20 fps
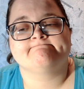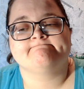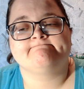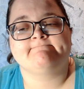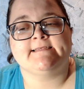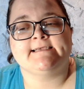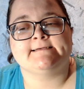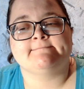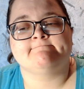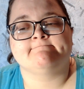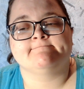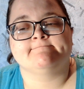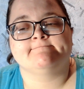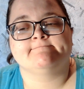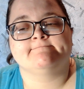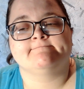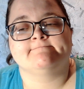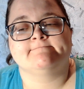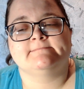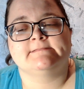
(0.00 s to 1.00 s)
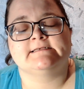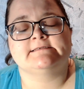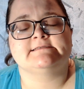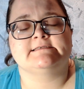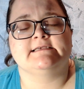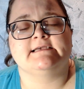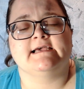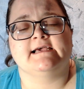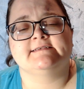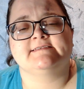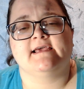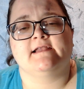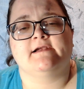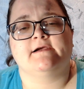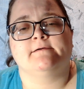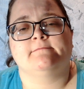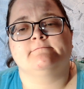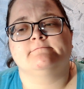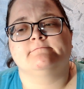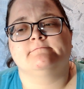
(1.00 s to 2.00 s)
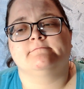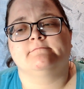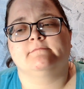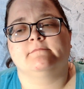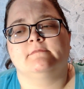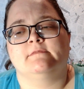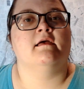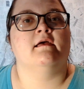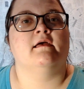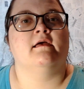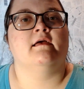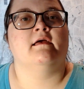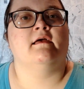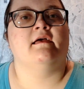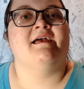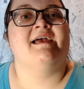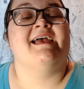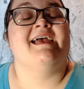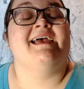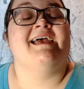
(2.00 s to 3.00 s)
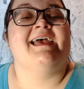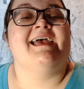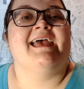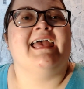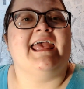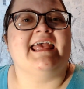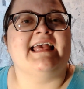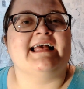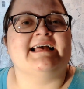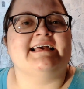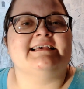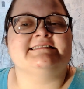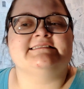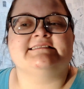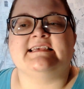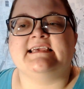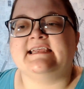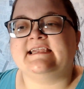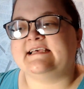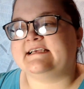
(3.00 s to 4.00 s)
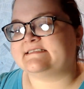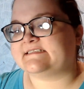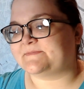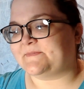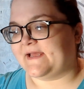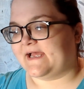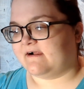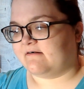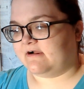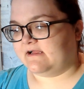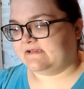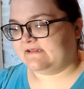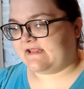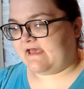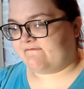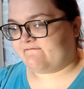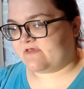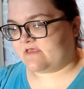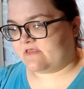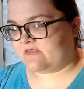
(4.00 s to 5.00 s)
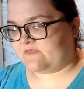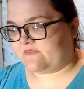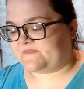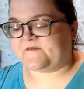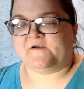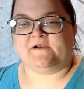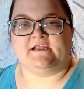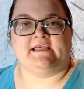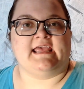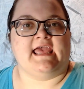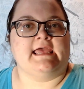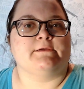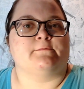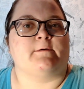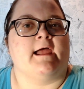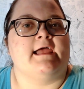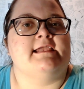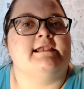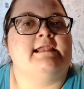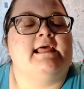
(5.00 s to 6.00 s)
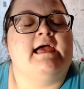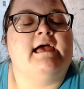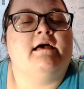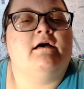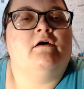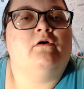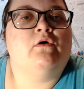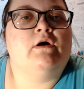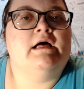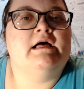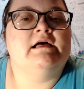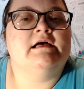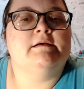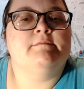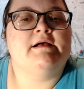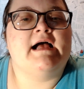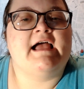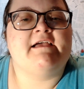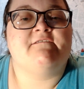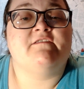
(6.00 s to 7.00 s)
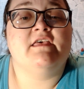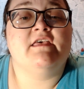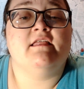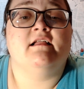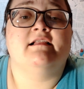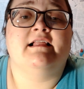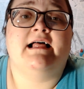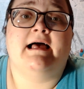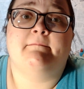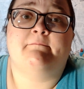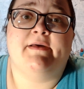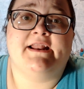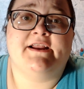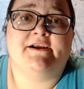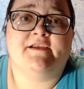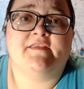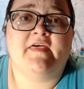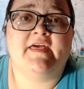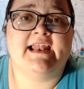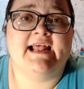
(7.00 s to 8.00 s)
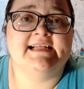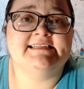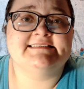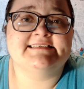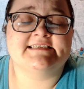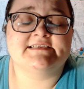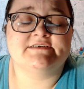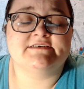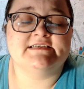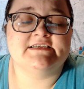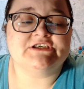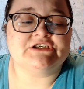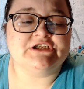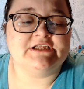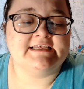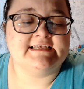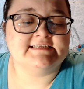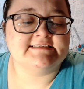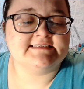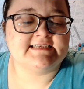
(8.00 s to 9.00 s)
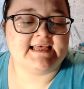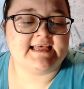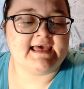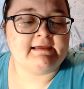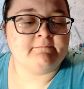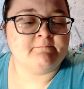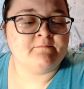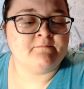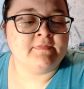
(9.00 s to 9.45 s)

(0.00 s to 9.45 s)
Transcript: Yeah, I'll see you guys later. Hey guys, it is about 11:38 right now. I feel a lot better than I did initially today.